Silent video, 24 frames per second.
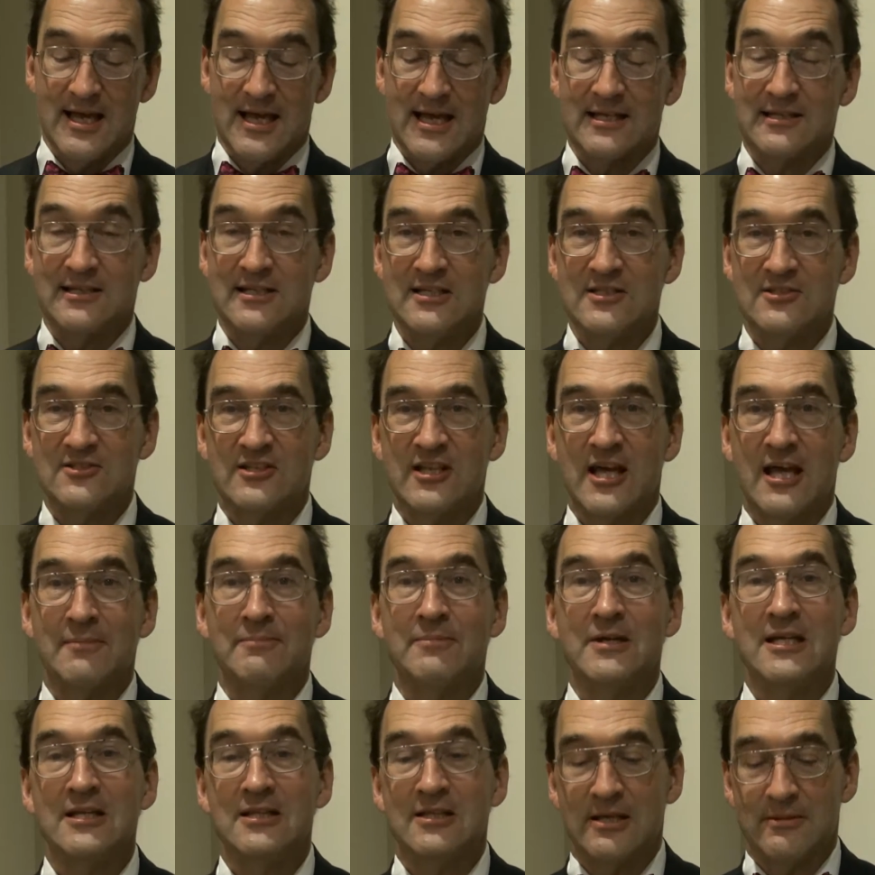"At least that
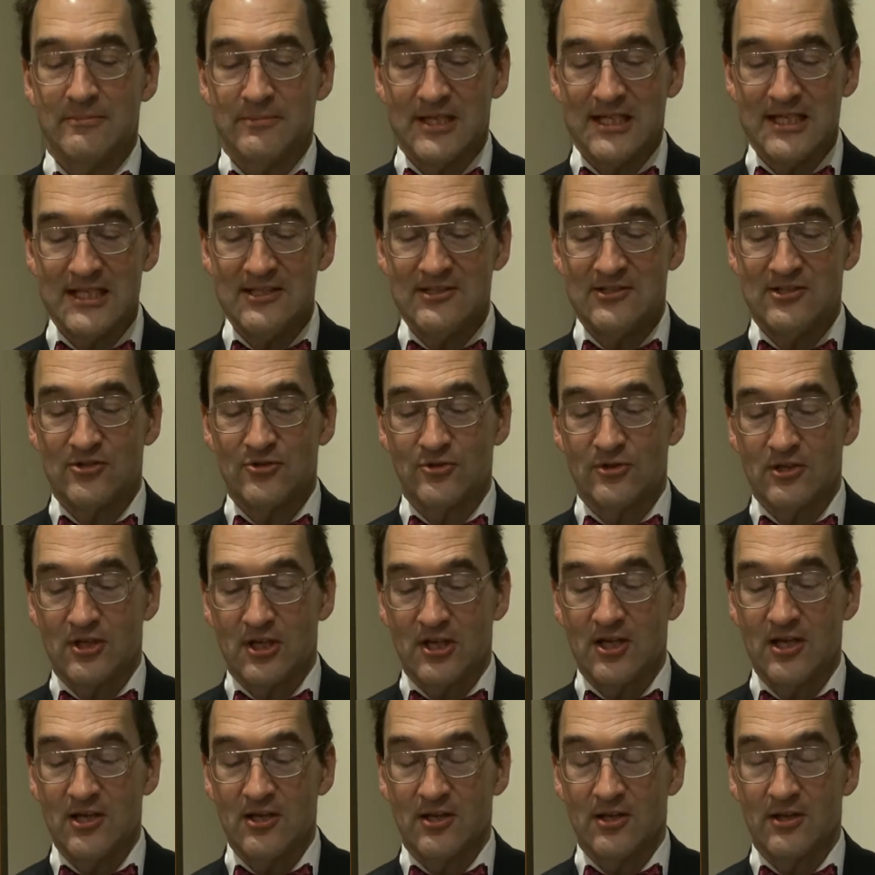made them easier to
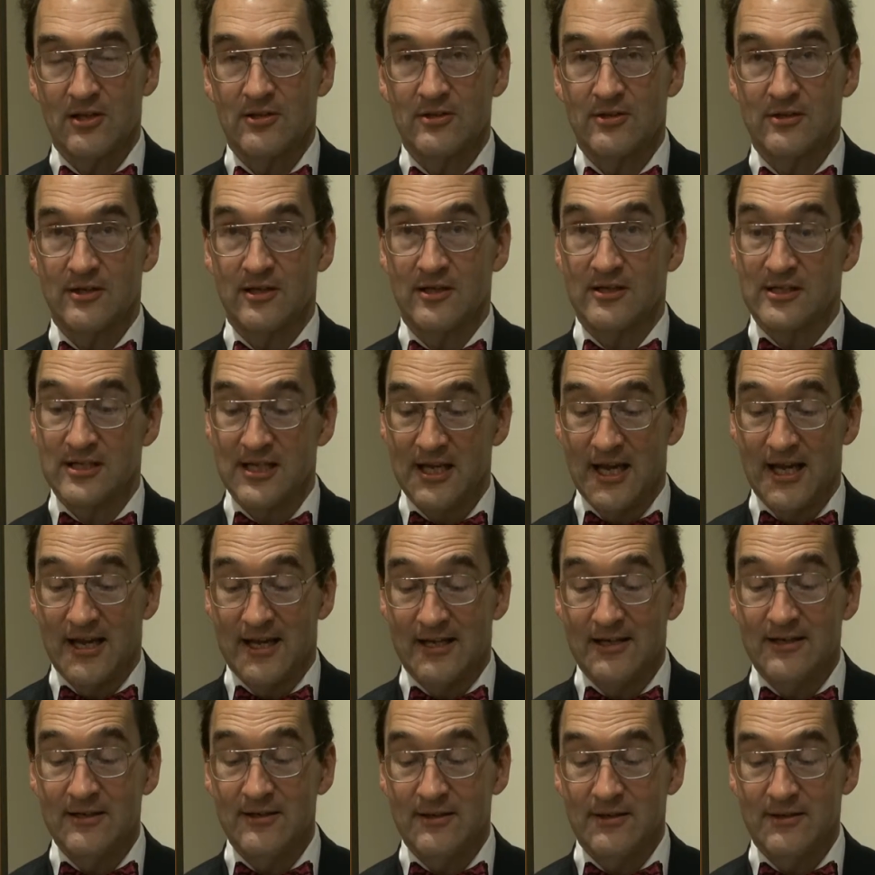kill
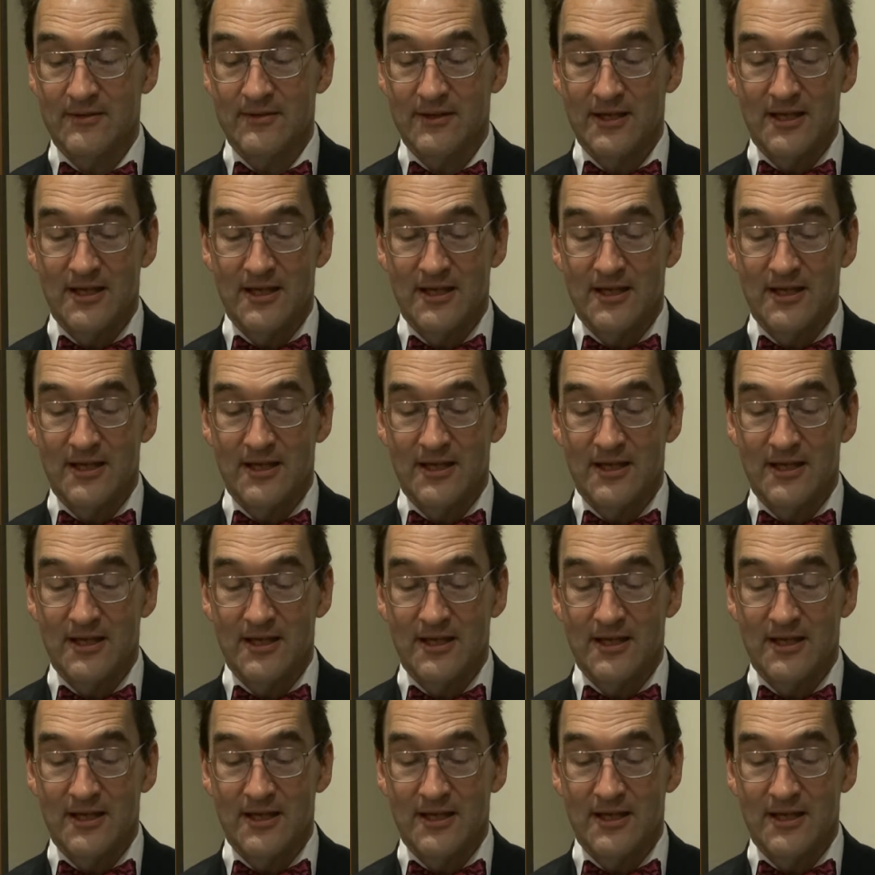again.